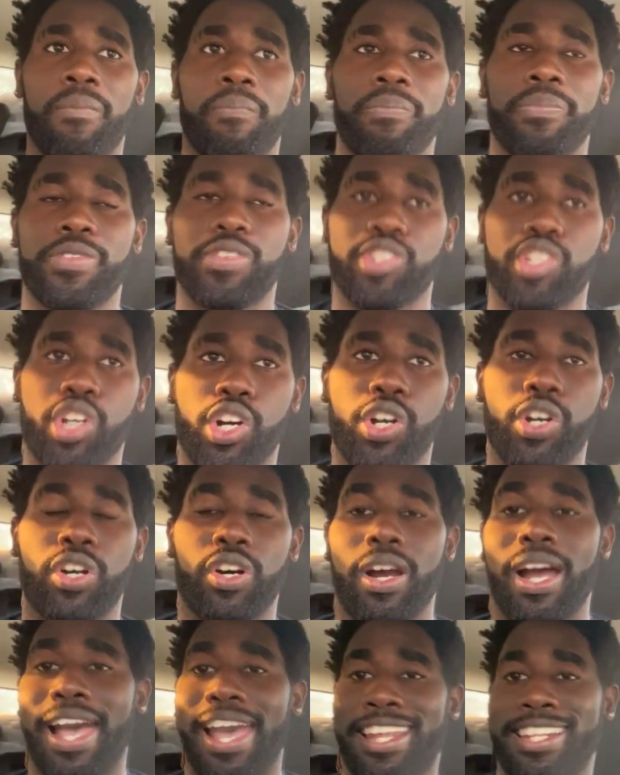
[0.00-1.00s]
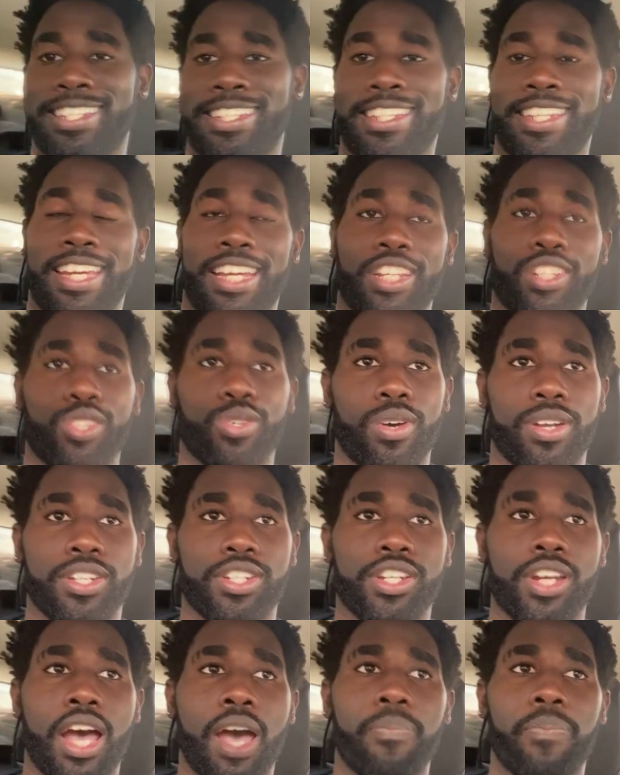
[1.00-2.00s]
So I had to take it to a
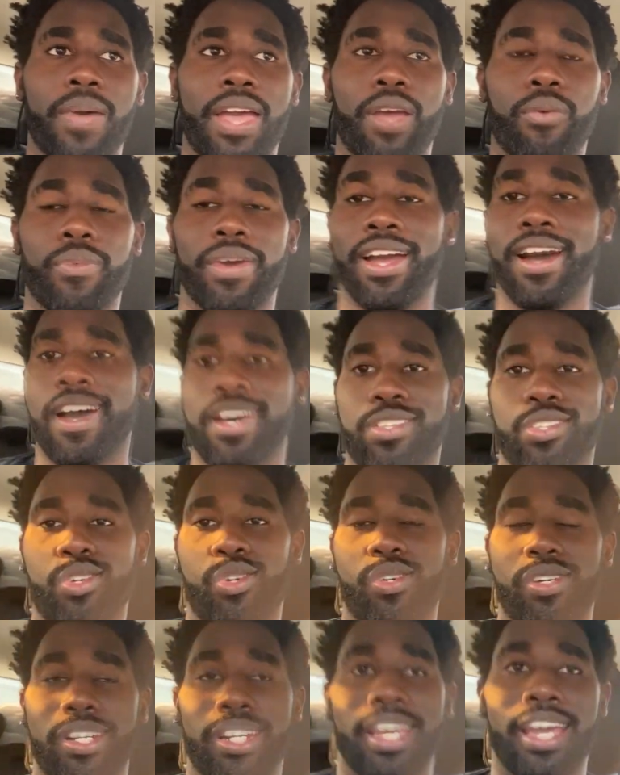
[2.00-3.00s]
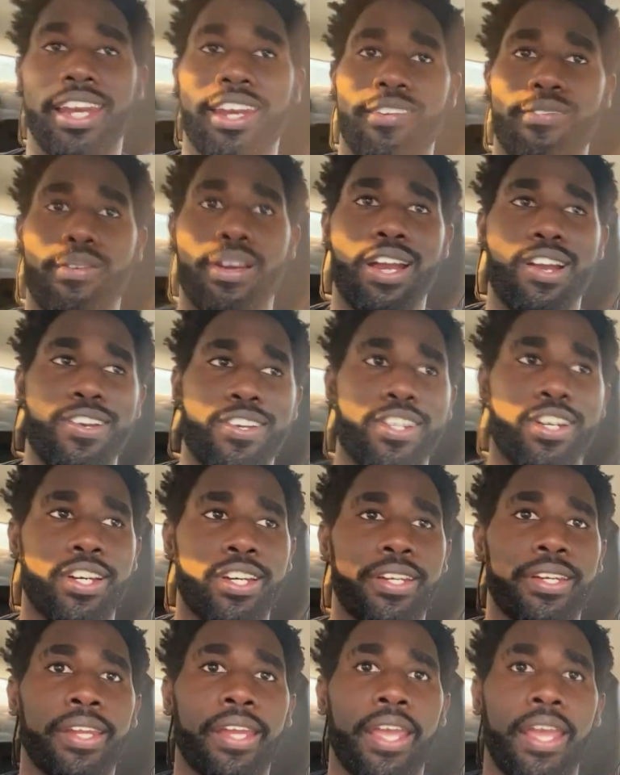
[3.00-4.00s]
shop, and we also couldn't get the rear
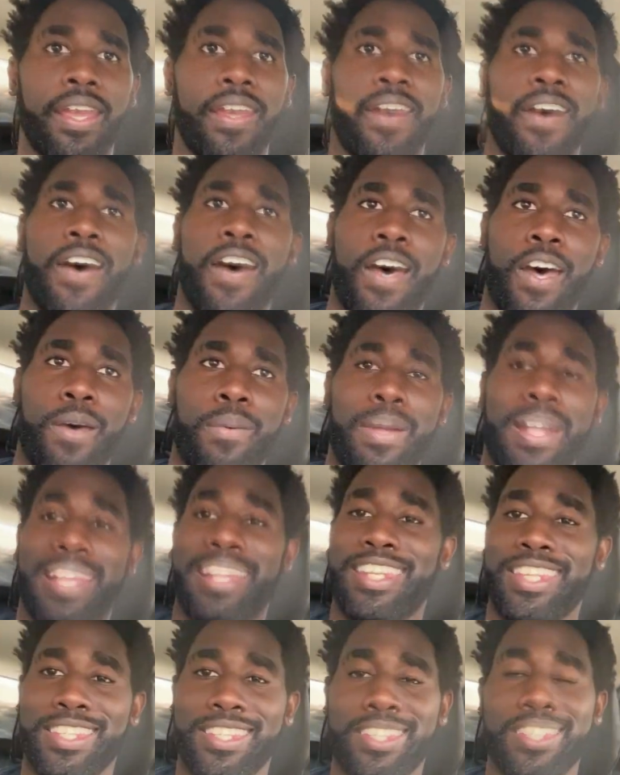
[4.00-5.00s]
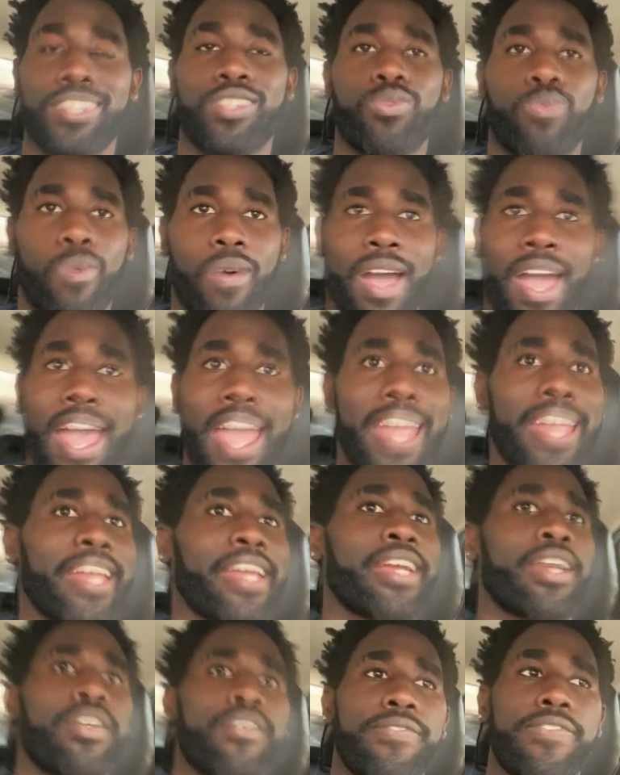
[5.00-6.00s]
done. And this is why,
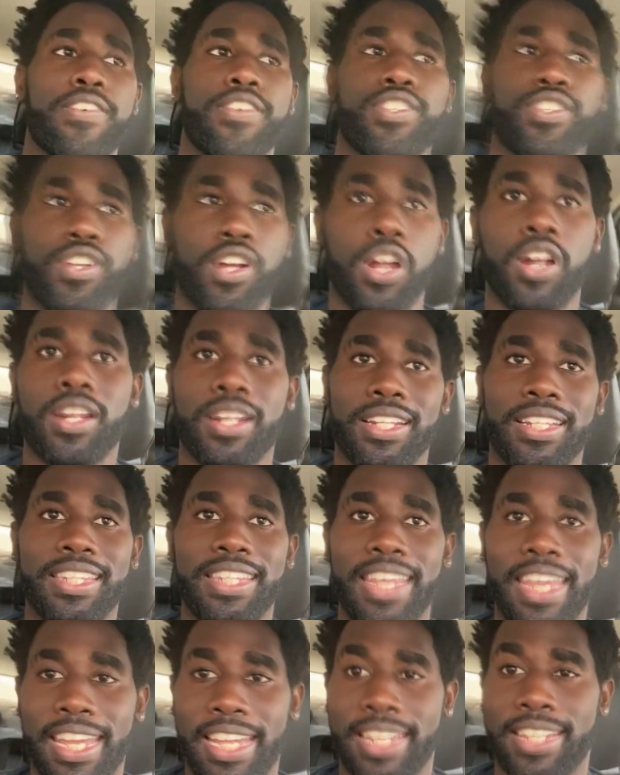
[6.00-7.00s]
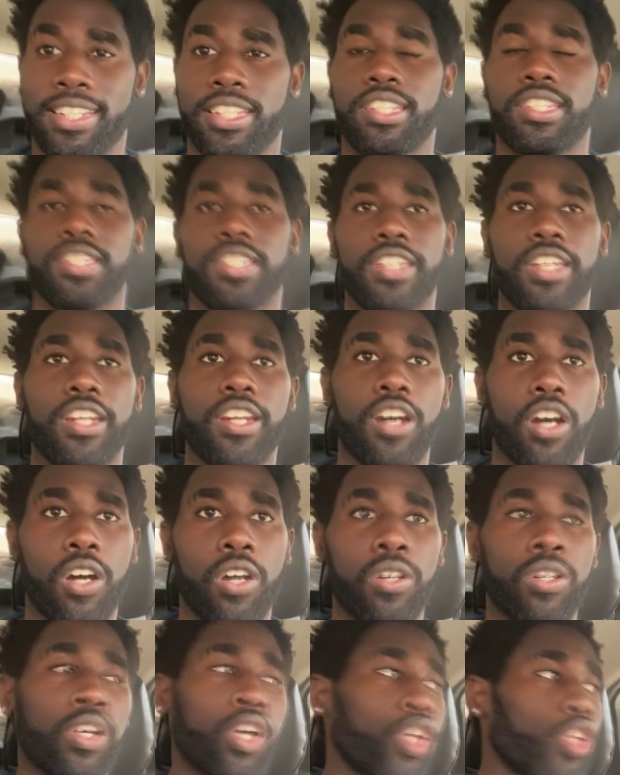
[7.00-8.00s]
for certain things, you
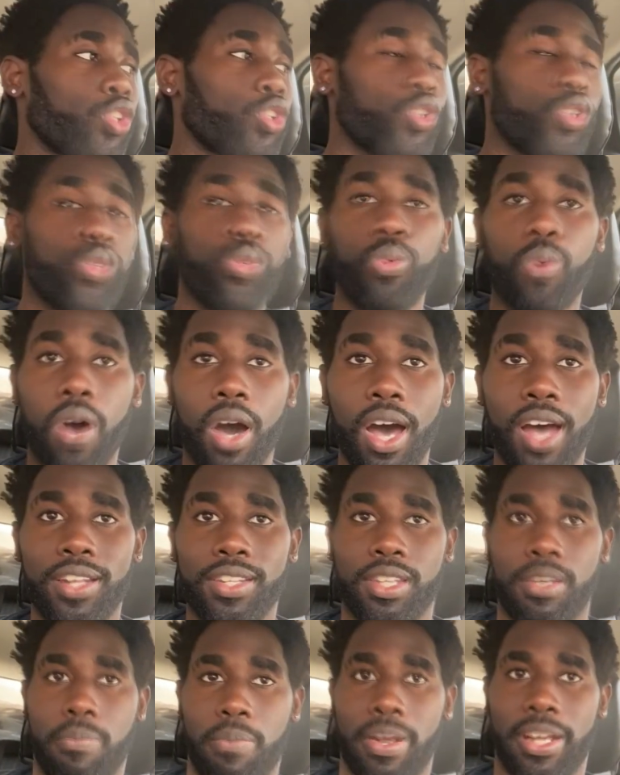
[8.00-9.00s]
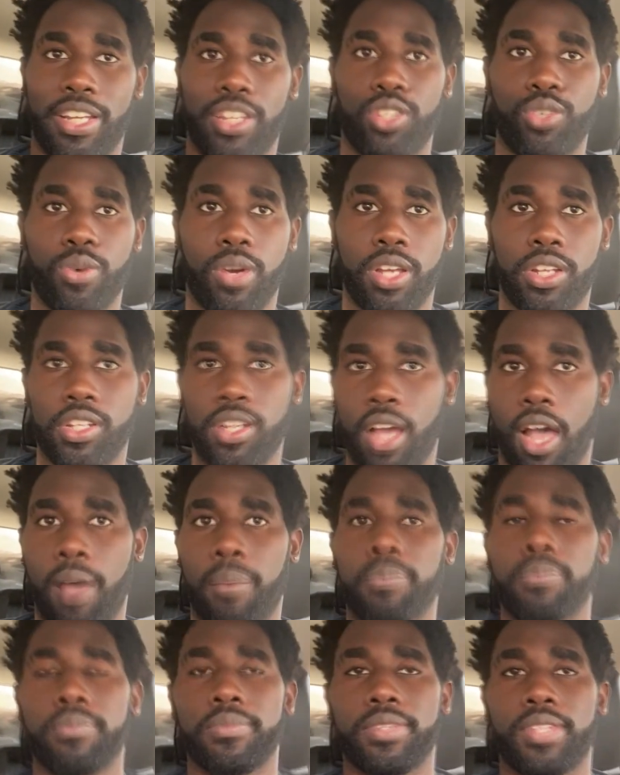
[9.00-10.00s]
know, you want to bring it to a shop
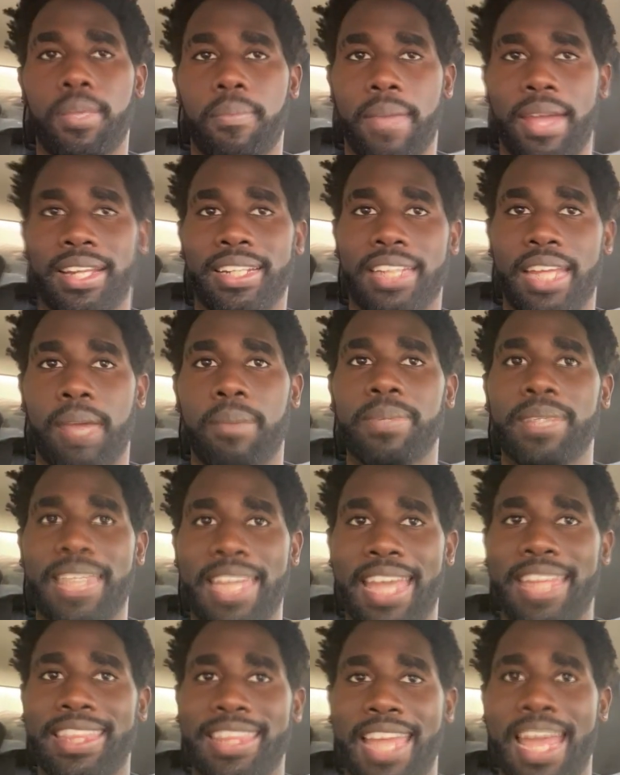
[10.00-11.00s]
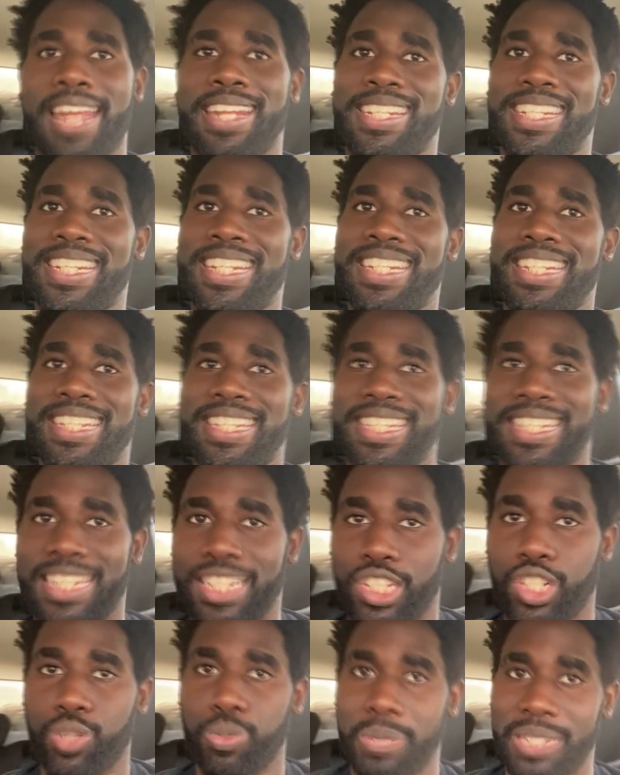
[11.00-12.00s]
to make them get that shit
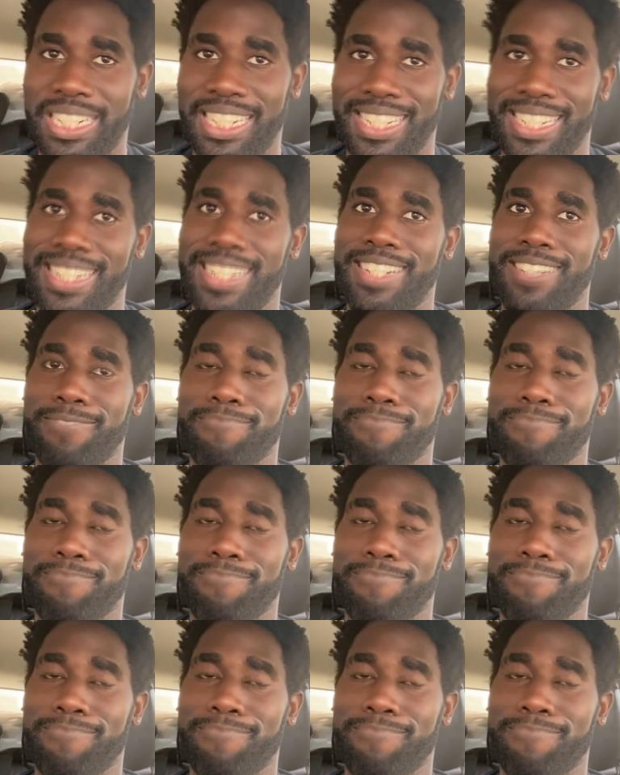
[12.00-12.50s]
situated.